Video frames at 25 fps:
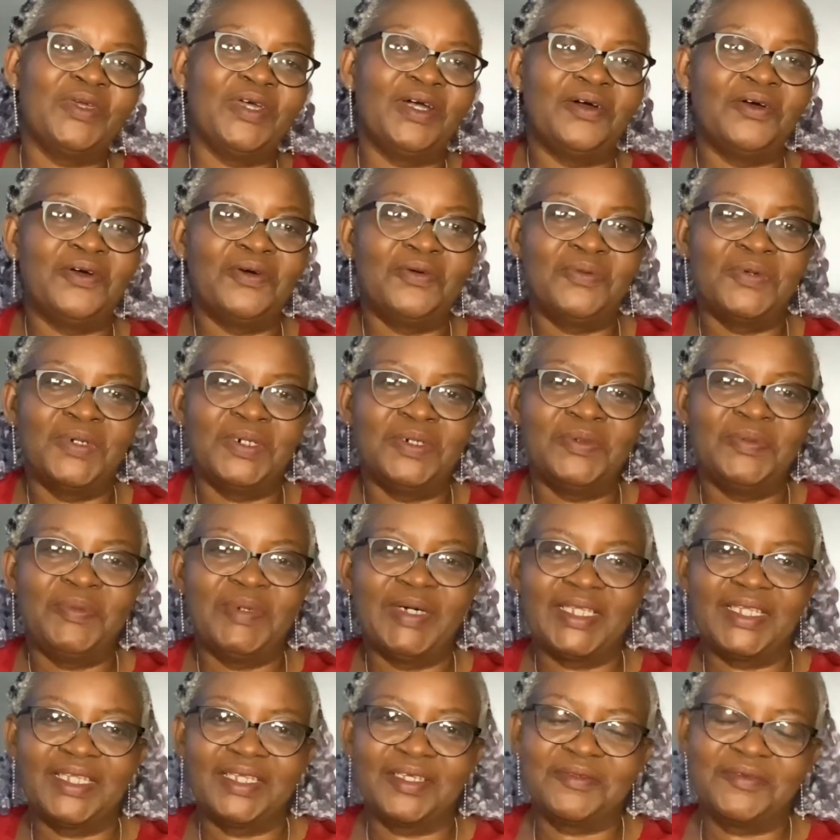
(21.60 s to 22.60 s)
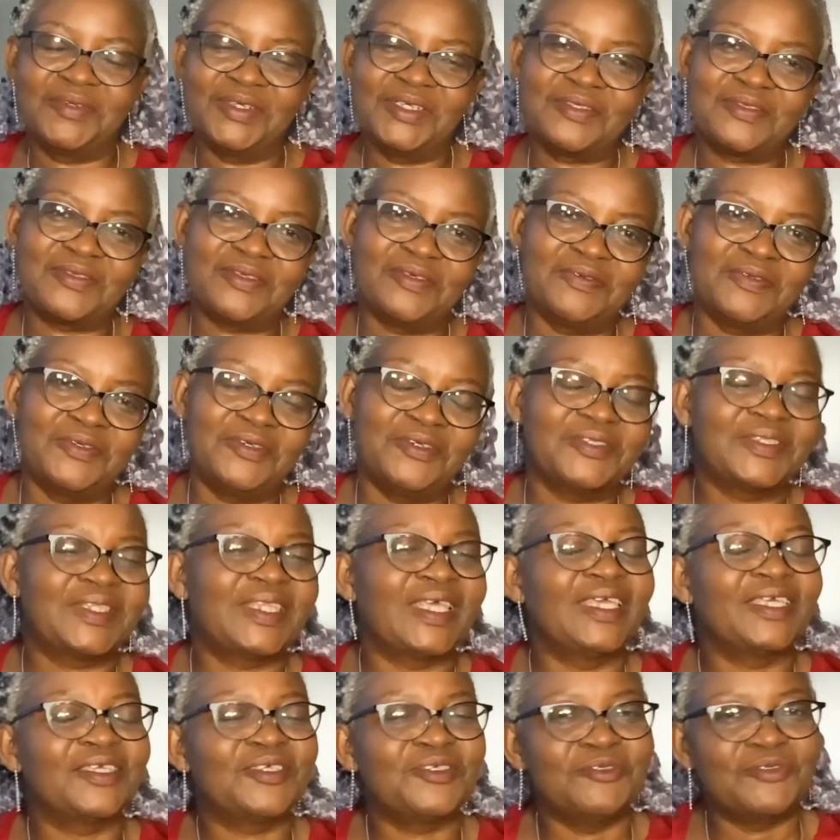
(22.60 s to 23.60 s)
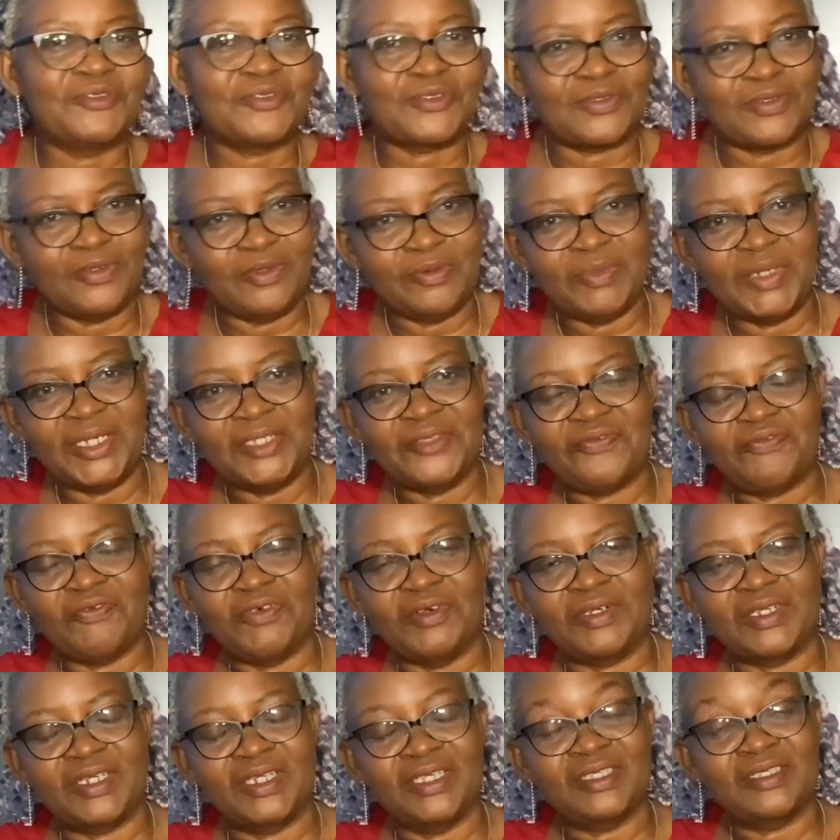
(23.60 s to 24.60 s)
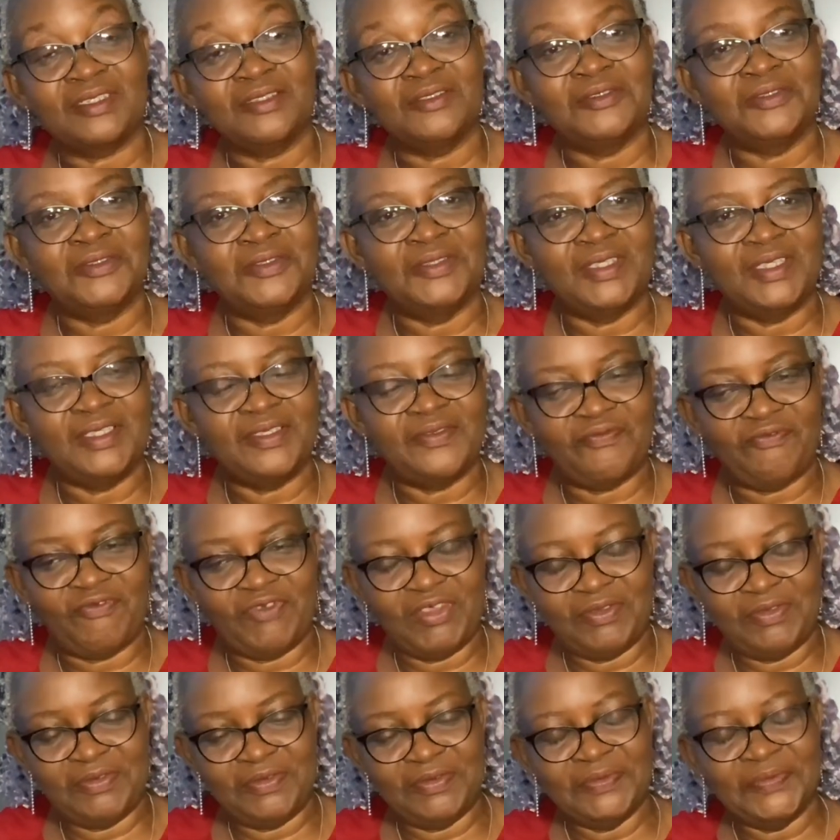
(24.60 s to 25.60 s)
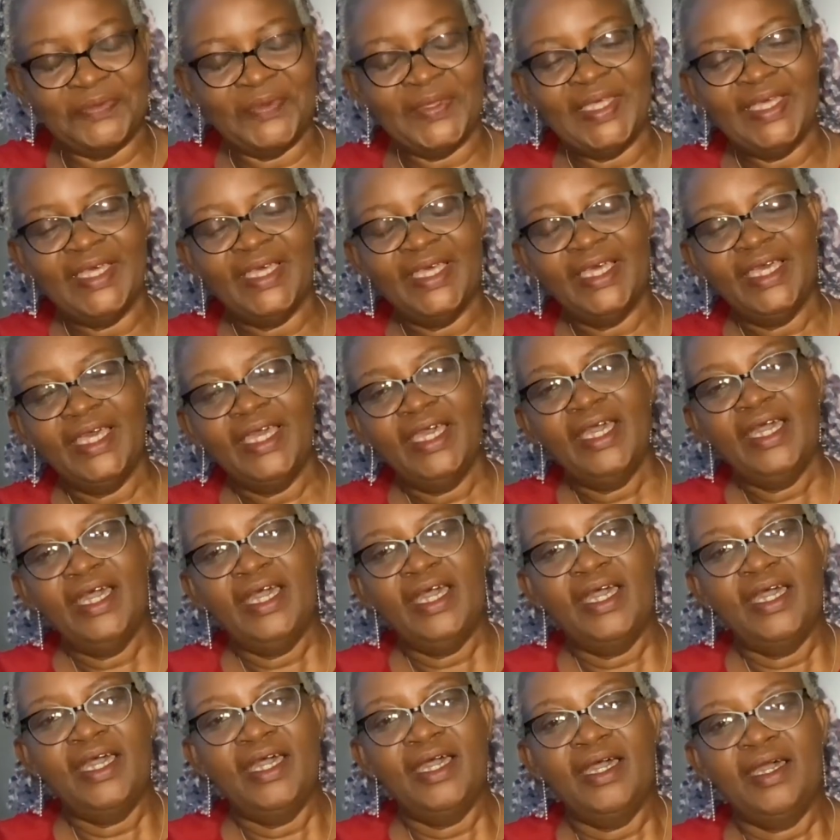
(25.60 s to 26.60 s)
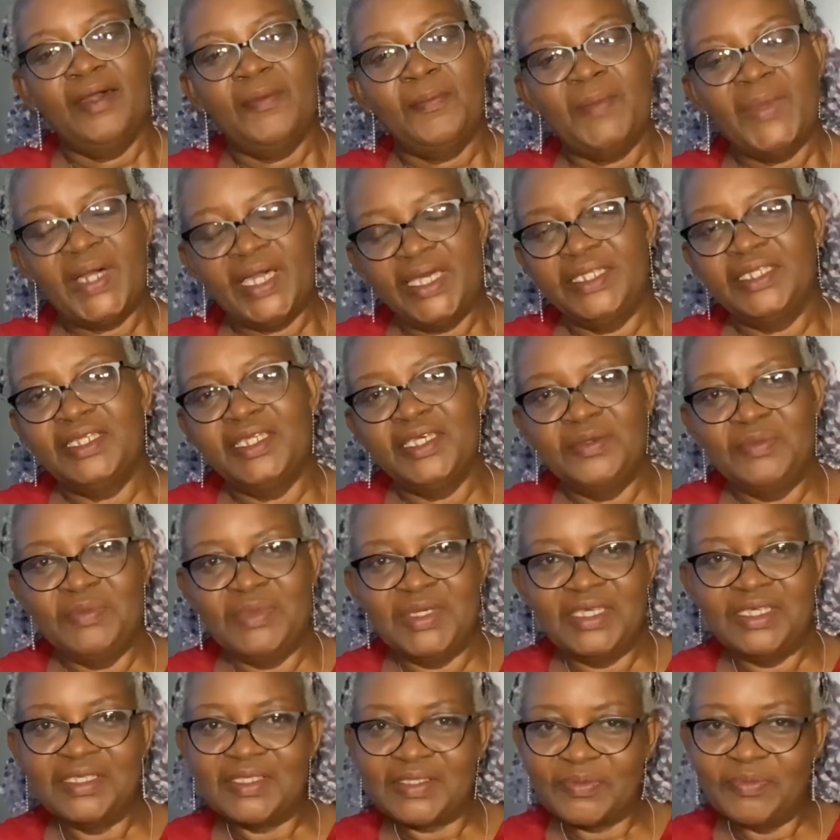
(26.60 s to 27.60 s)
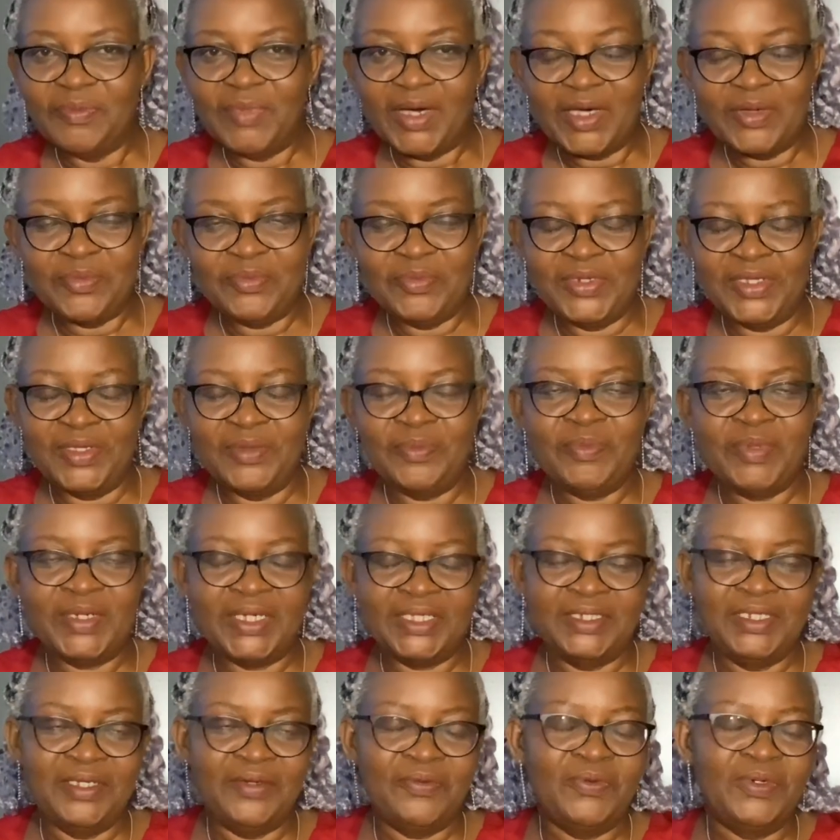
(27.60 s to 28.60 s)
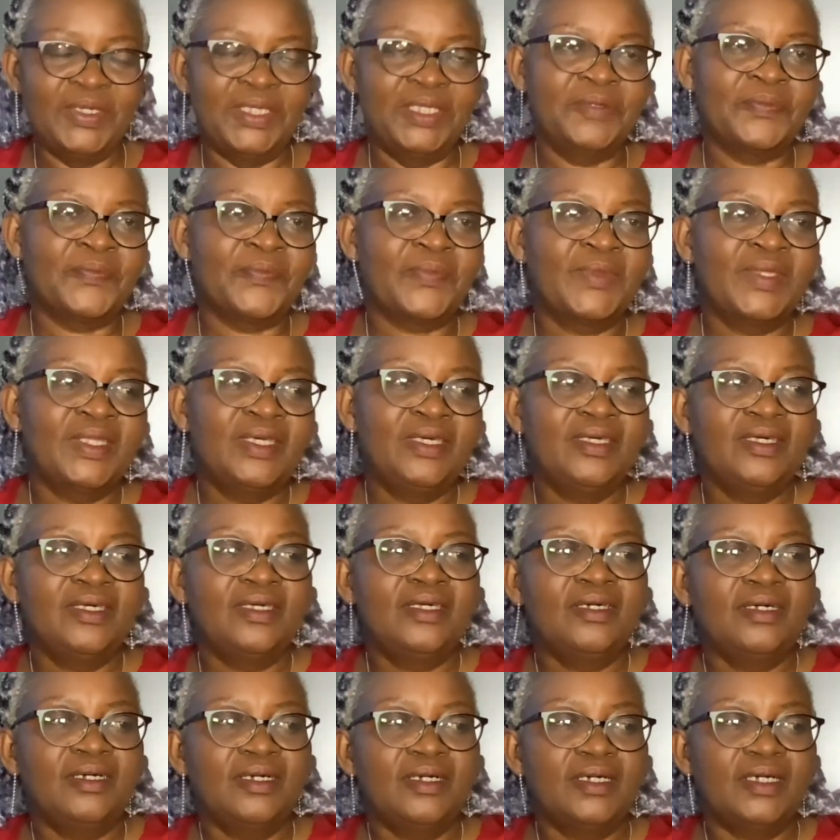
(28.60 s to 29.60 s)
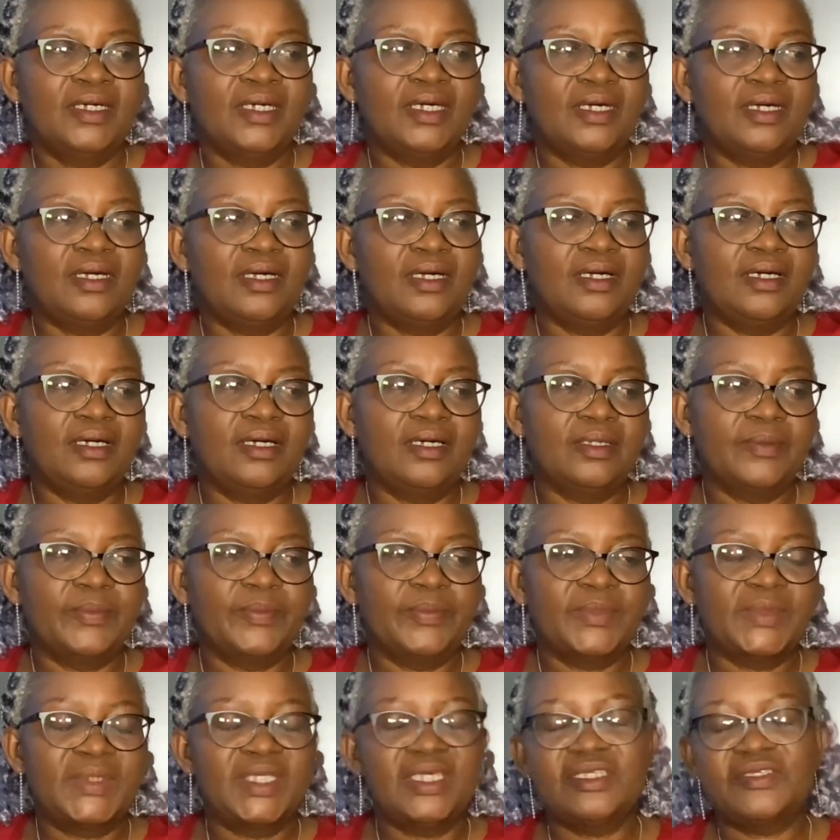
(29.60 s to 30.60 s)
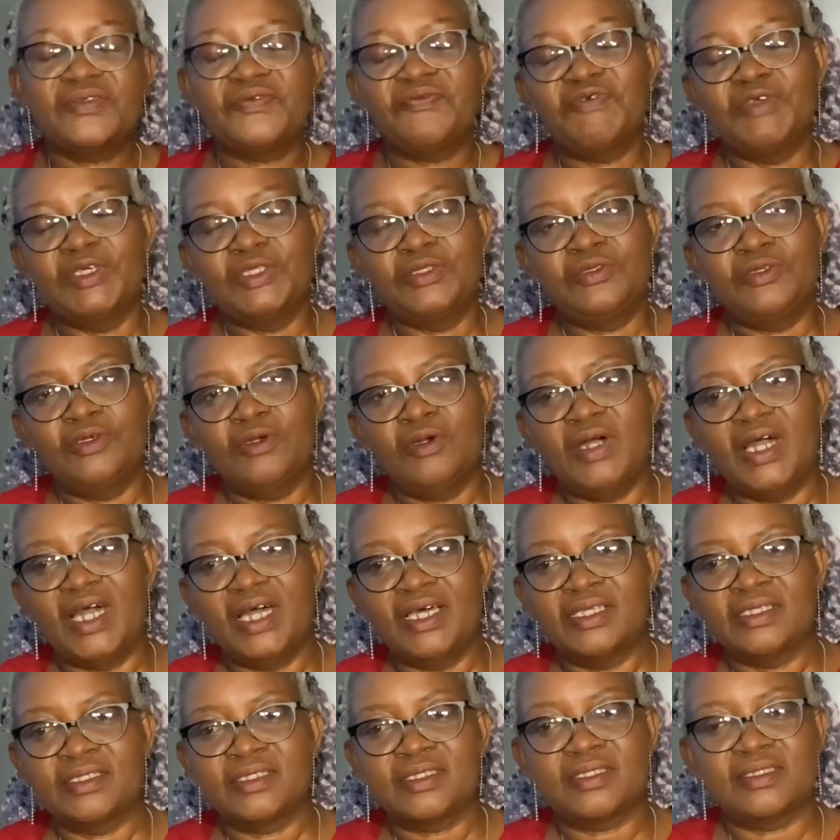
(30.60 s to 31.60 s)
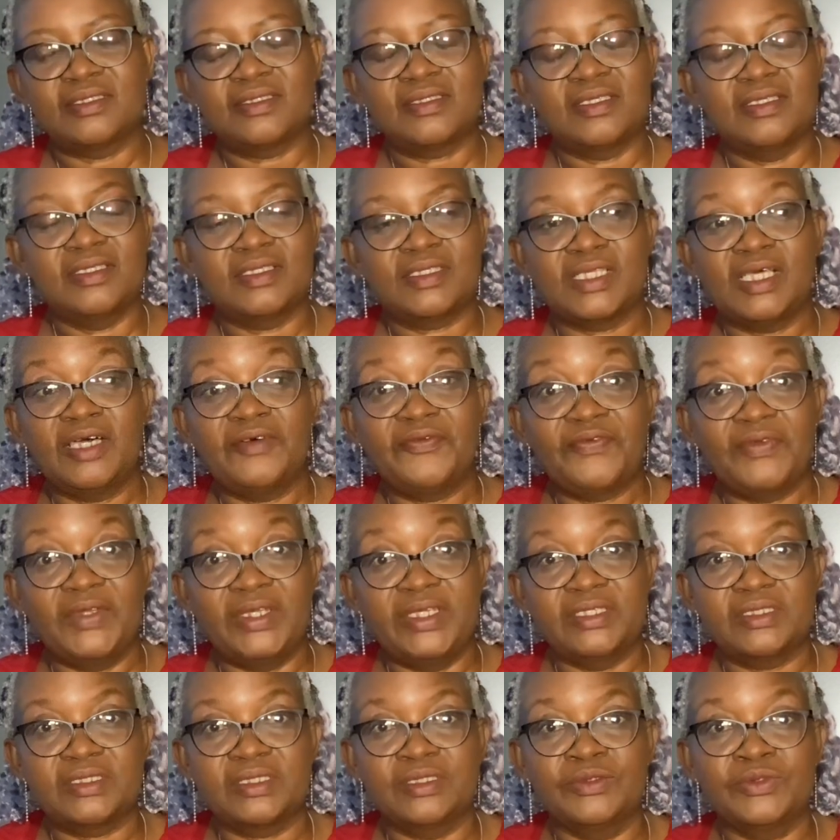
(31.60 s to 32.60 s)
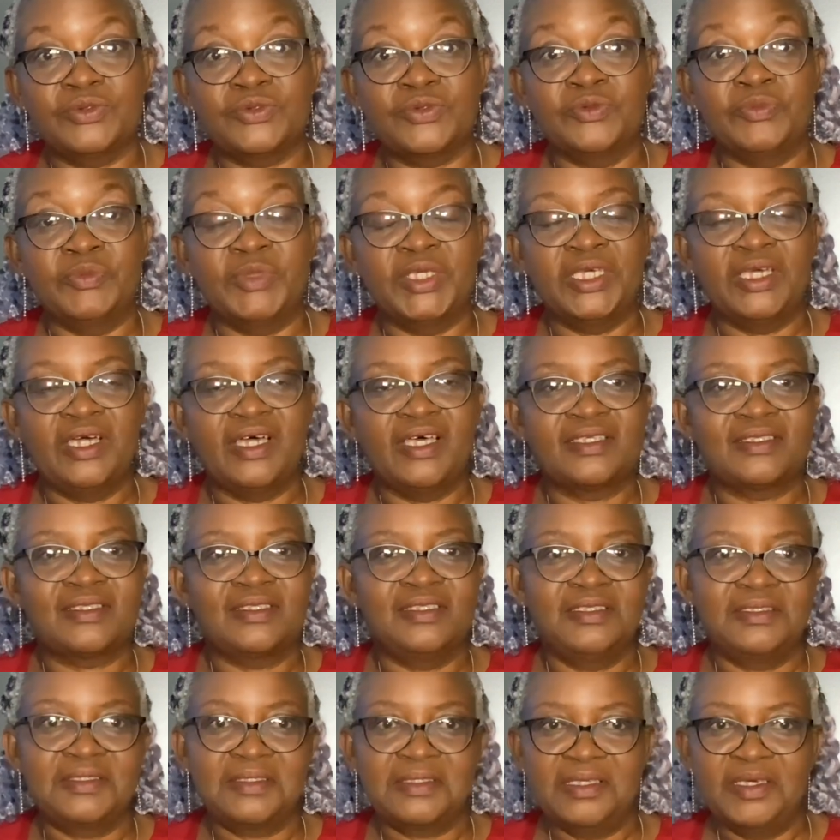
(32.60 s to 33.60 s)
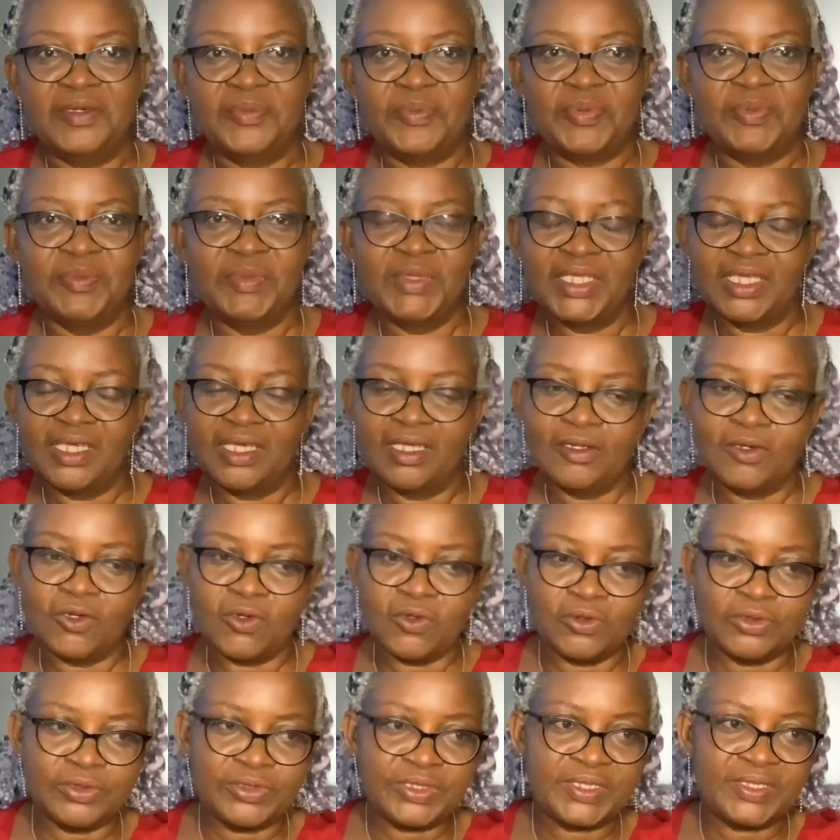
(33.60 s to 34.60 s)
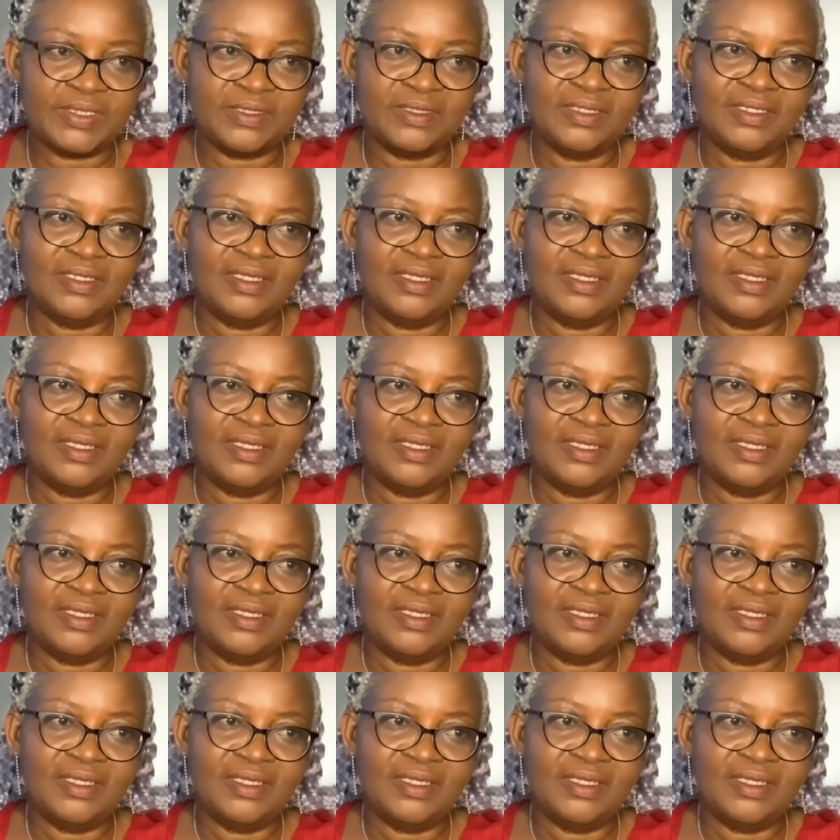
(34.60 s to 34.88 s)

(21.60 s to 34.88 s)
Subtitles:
you are all well by the grace of God. Thank you so much for clicking on this video. My name is Mamri, by the way. This video has, since I've listened to me, has disturbed me a lot,